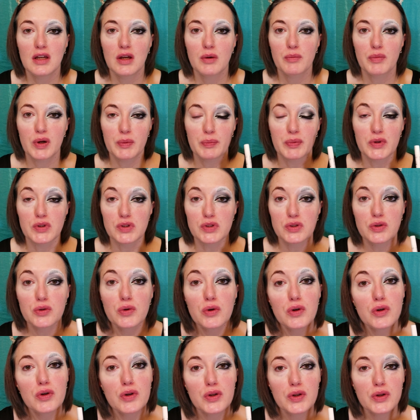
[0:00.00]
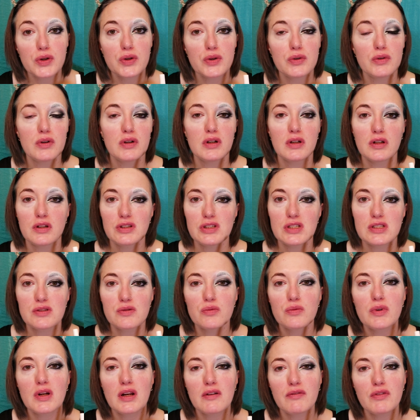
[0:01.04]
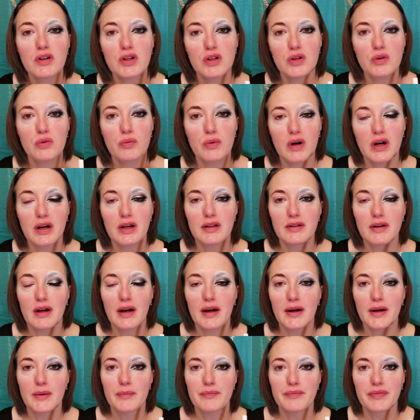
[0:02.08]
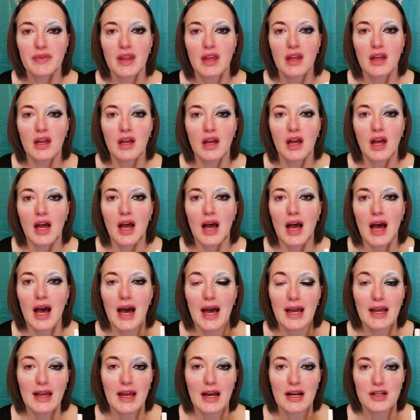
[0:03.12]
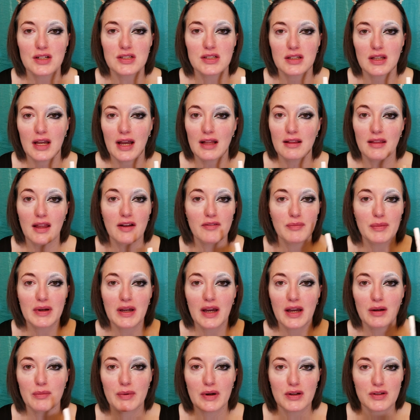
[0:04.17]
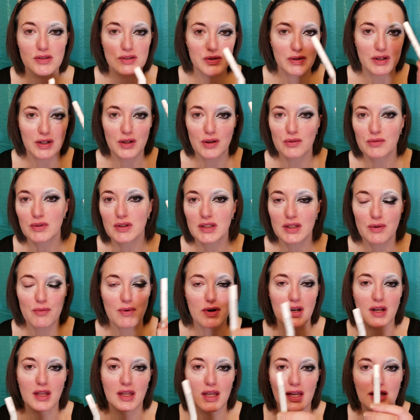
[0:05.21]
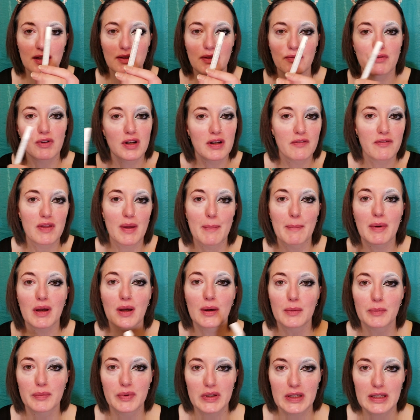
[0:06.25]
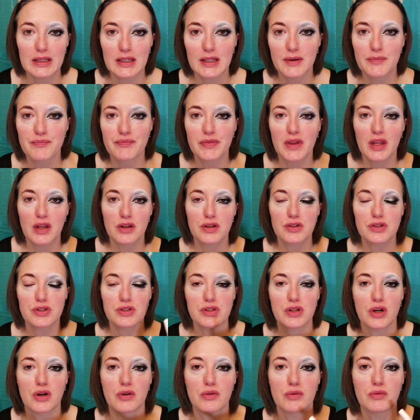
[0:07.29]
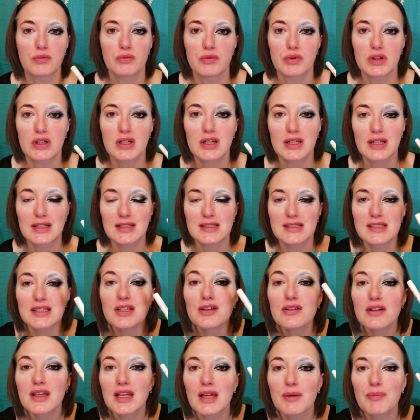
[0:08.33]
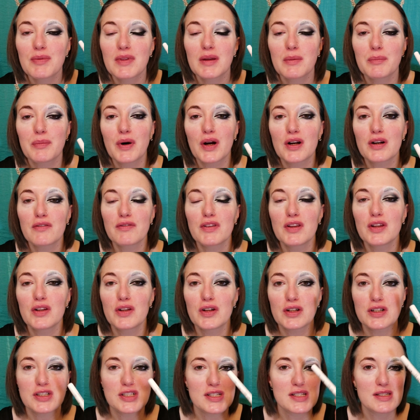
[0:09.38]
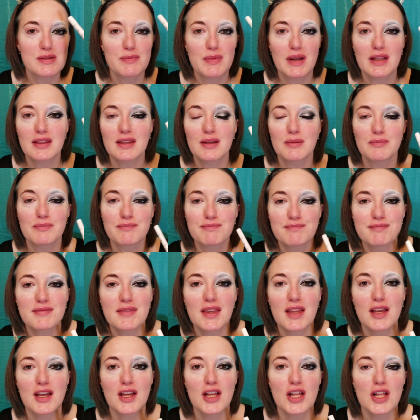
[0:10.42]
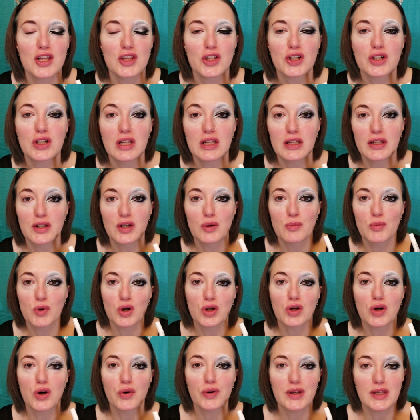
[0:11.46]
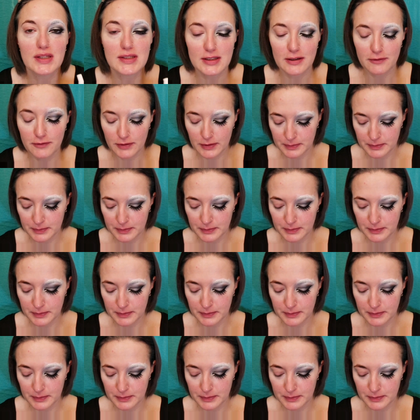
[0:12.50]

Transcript: purple school glue, just whatever you want. I love my eyebrows, so I don't really want to get rid of them completely. So we're going to still keep them part of the look, just make them look a little more cohesive.